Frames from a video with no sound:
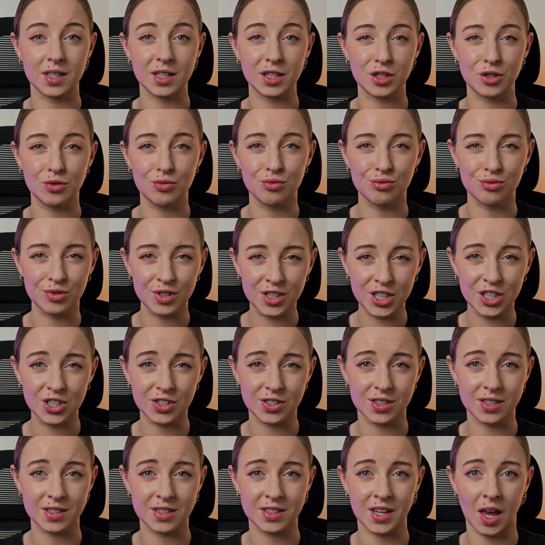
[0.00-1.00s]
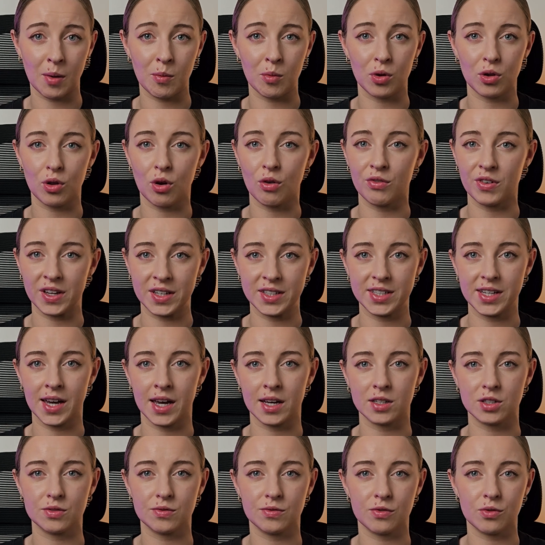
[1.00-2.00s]
egregious example of
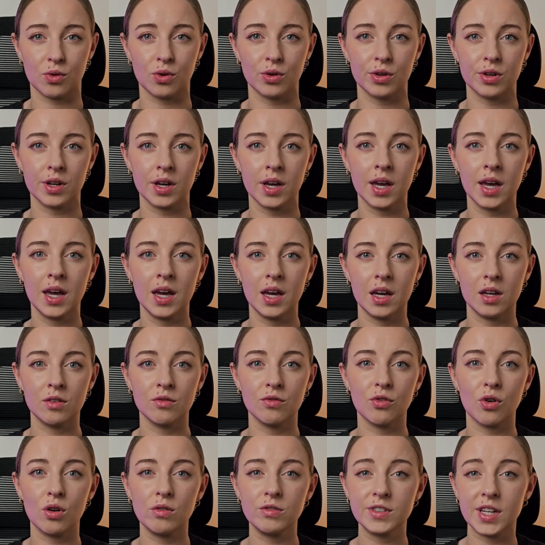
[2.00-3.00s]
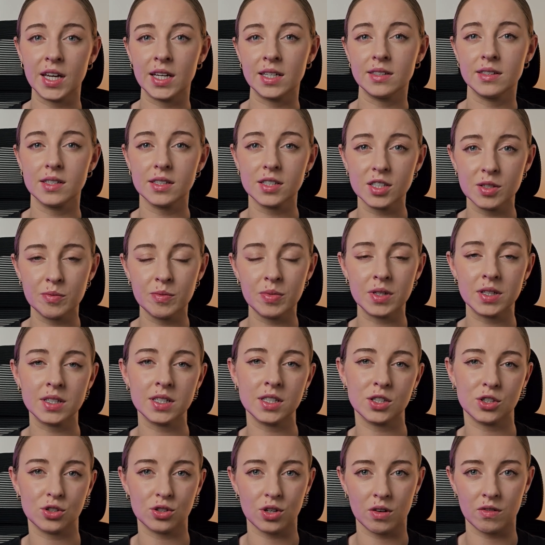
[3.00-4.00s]
NDIS fraud involved a disability
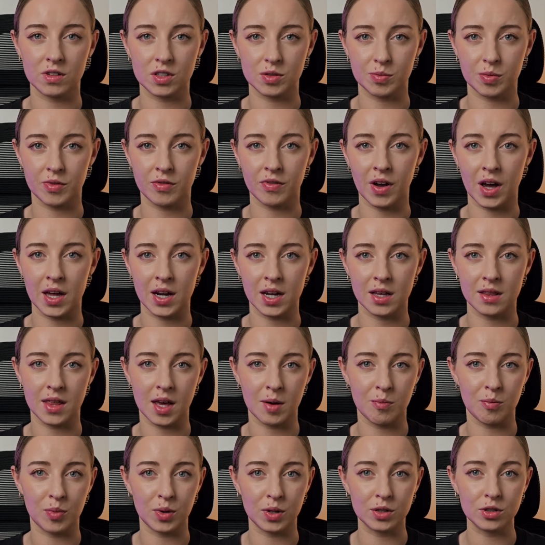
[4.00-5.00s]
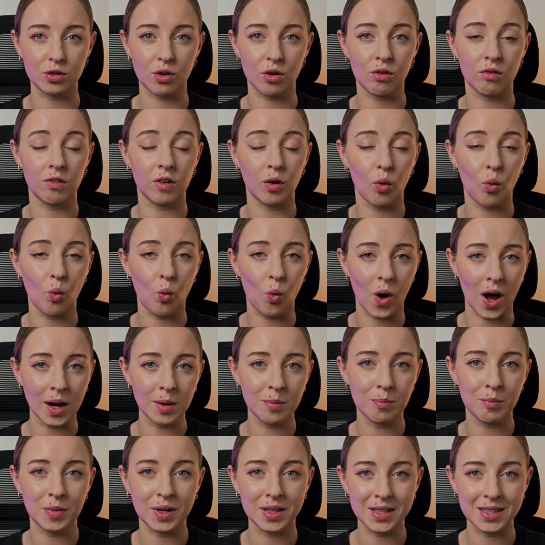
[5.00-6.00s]
service provider that billed over
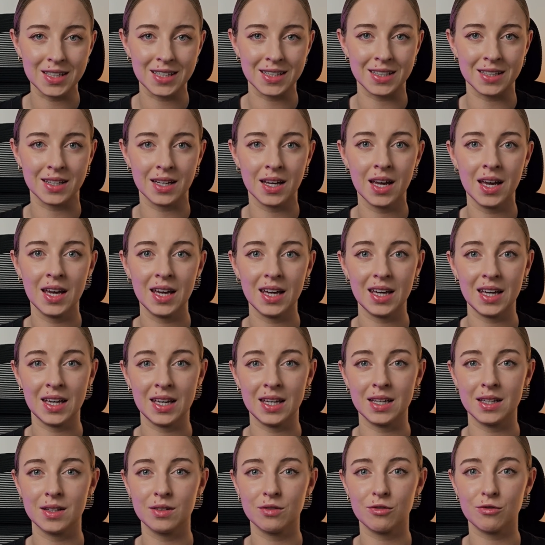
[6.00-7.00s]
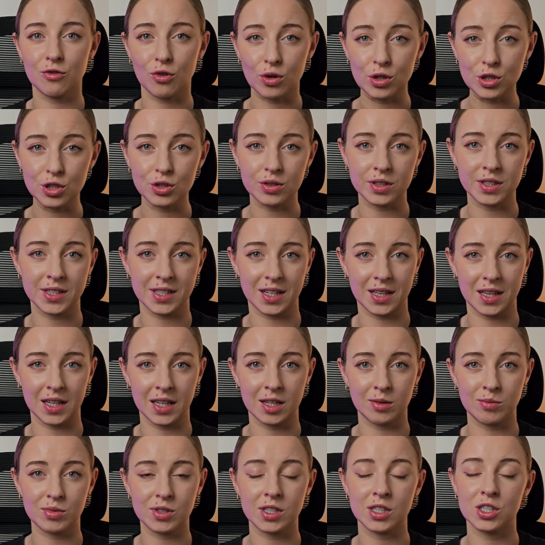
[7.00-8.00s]
1 million in fraudulent
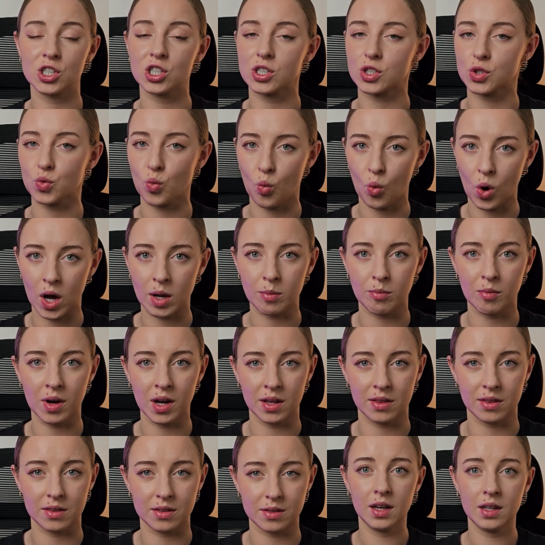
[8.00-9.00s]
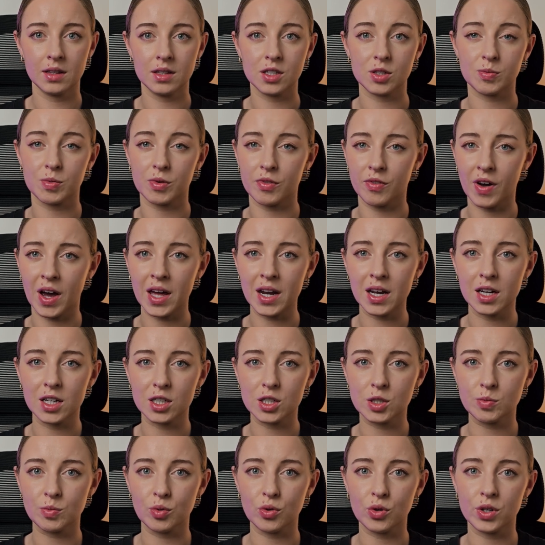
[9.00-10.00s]
claims in just 1 month. This provider
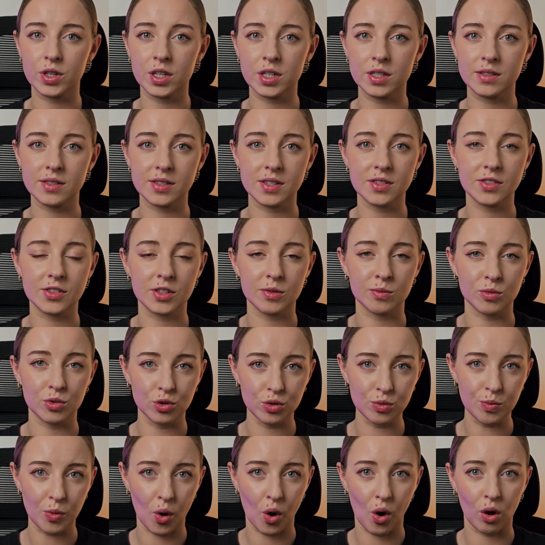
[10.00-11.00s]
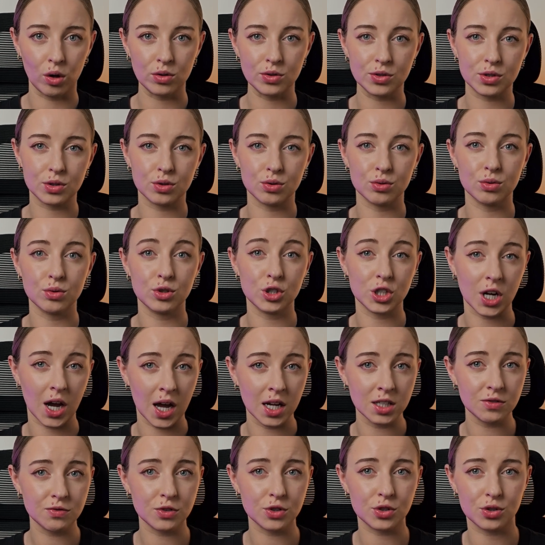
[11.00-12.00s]
exploited system loopholes to
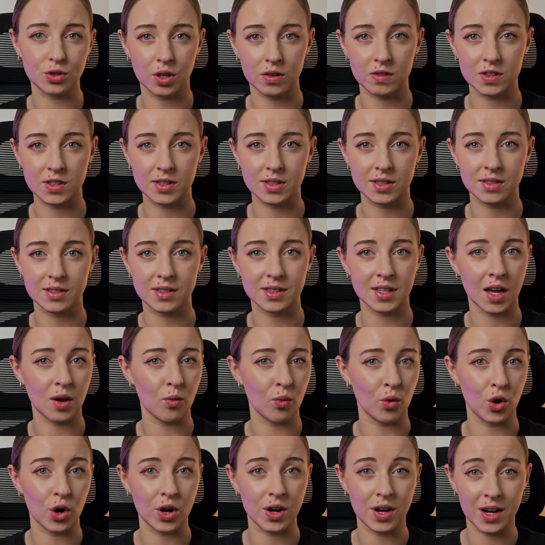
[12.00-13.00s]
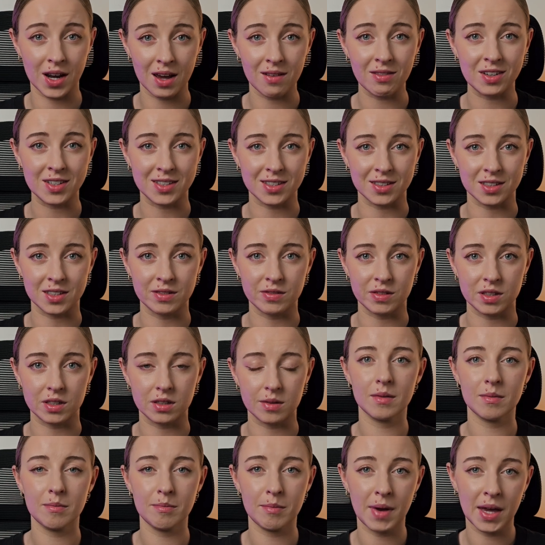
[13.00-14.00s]
charge for services that were never delivered.
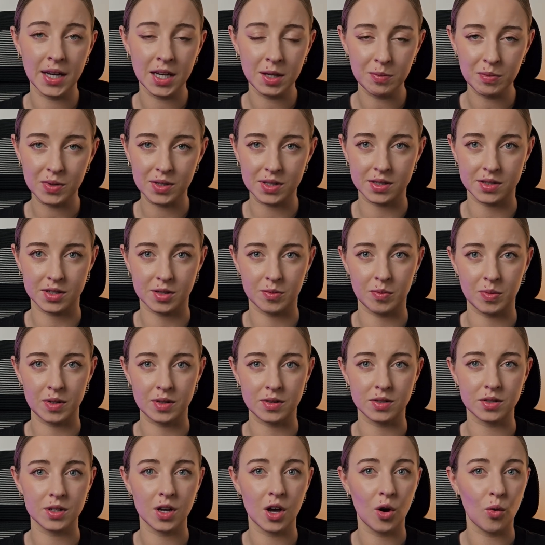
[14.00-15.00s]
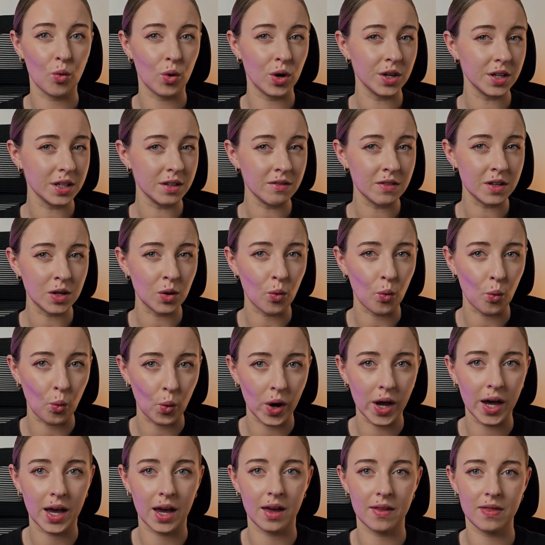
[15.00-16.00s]
Many participants weren't even
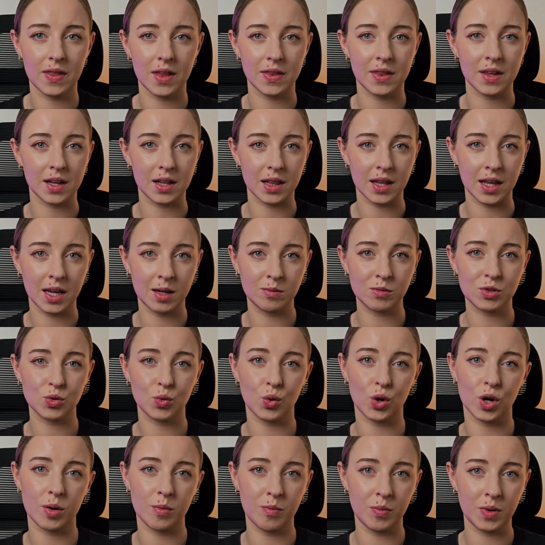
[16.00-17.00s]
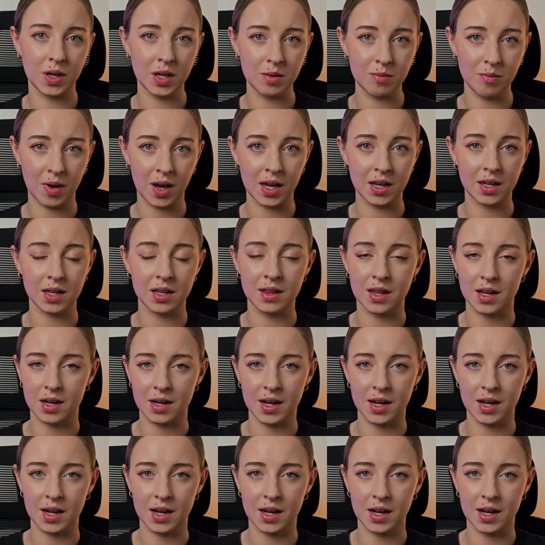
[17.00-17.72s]
aware that the claims were being made in their